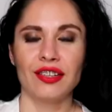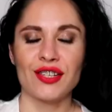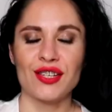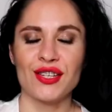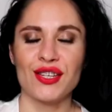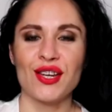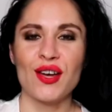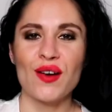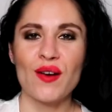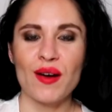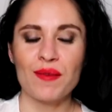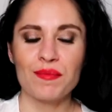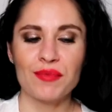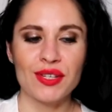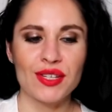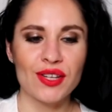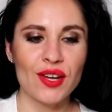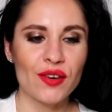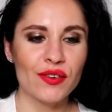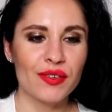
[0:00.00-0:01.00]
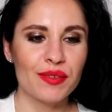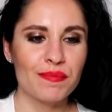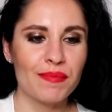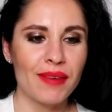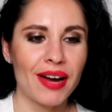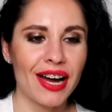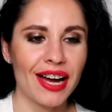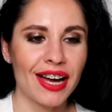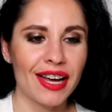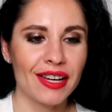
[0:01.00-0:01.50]
So I'm sorry,
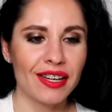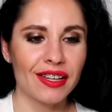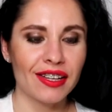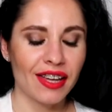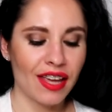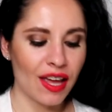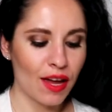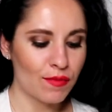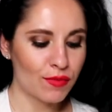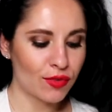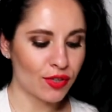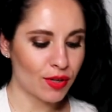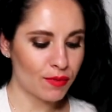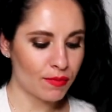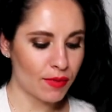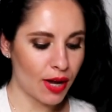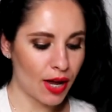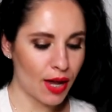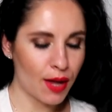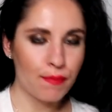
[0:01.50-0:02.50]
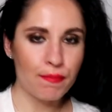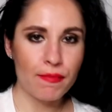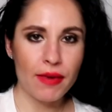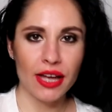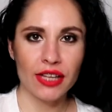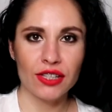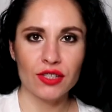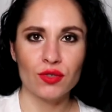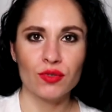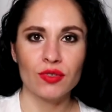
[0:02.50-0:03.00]
my camera, my
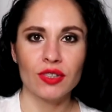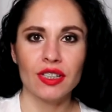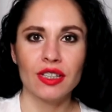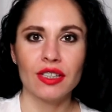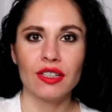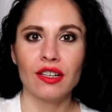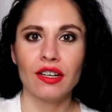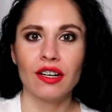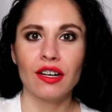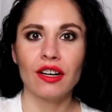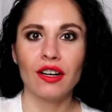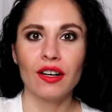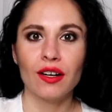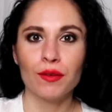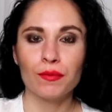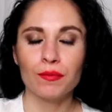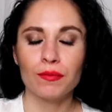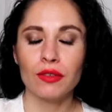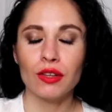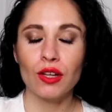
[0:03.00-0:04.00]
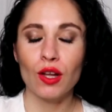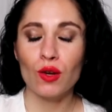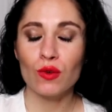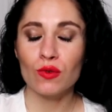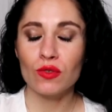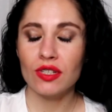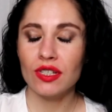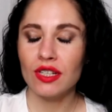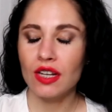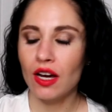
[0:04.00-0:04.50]
battery um,
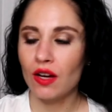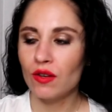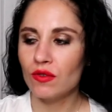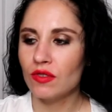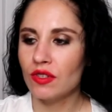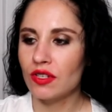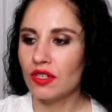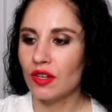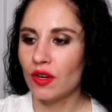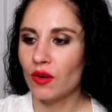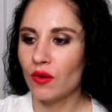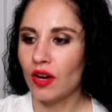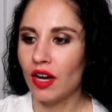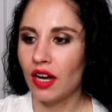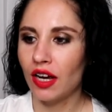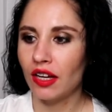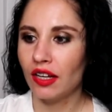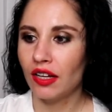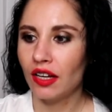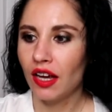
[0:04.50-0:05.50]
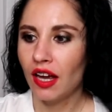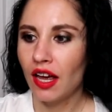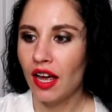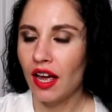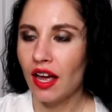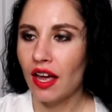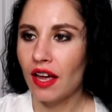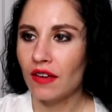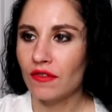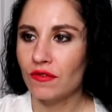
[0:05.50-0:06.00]
lows down, so I
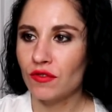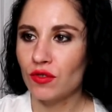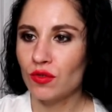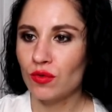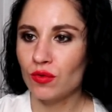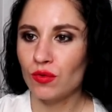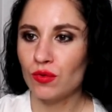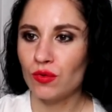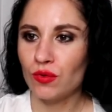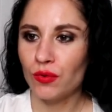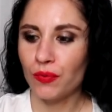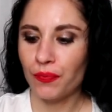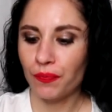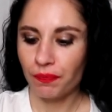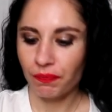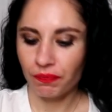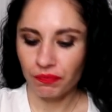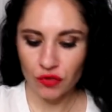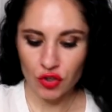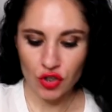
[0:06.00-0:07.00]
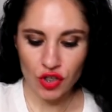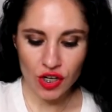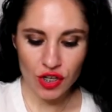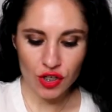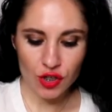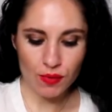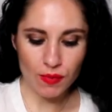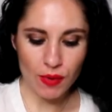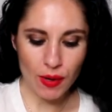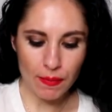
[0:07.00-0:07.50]
have to
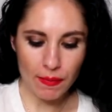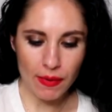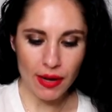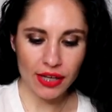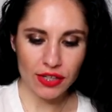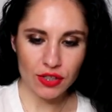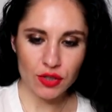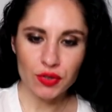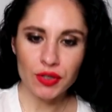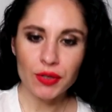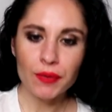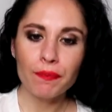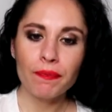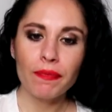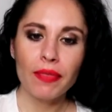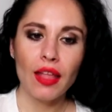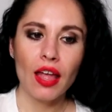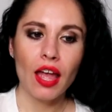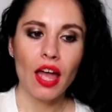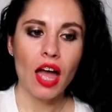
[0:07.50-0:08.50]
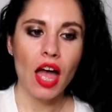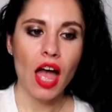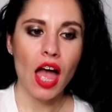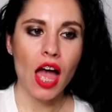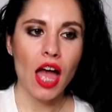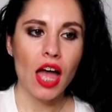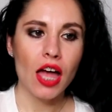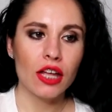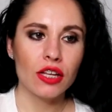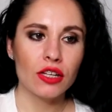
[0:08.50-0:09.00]
change my battery.
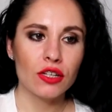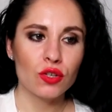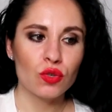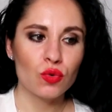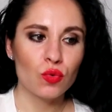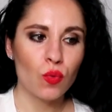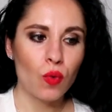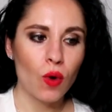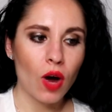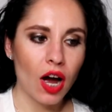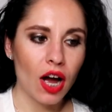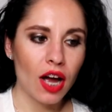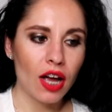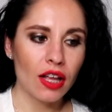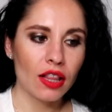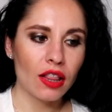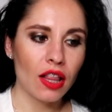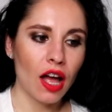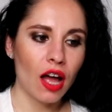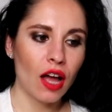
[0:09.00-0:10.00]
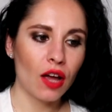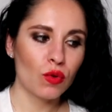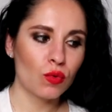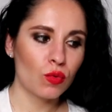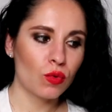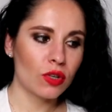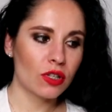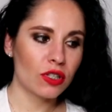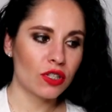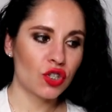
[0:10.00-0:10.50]
And while I
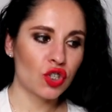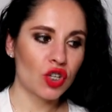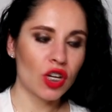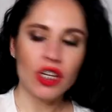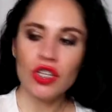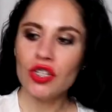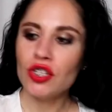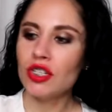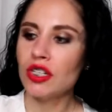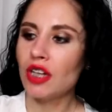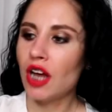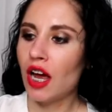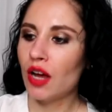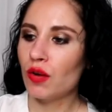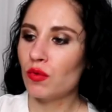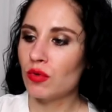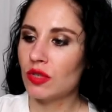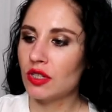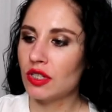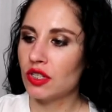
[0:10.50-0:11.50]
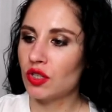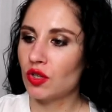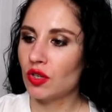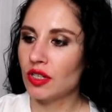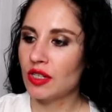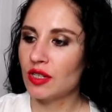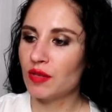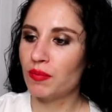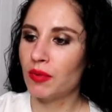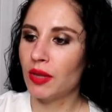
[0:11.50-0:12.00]
was changing, I was
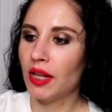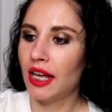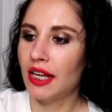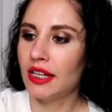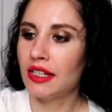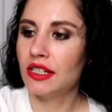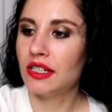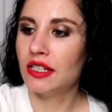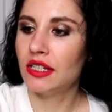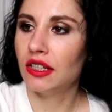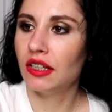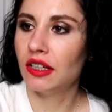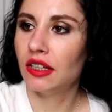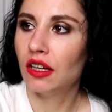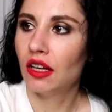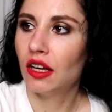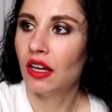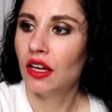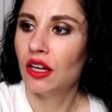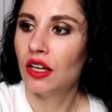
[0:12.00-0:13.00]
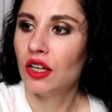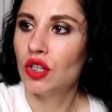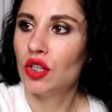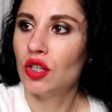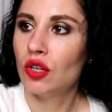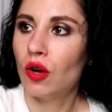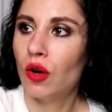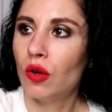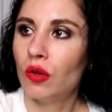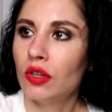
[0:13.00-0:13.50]
transplanting
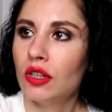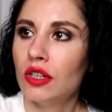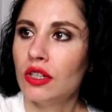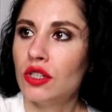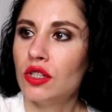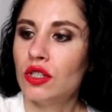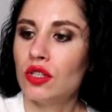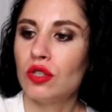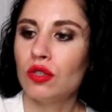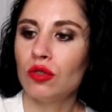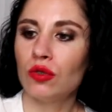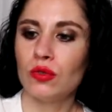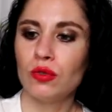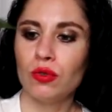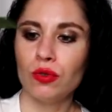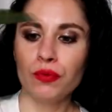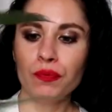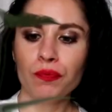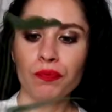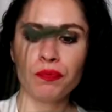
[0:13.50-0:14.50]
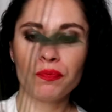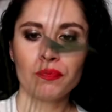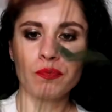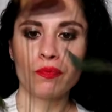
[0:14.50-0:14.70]
only two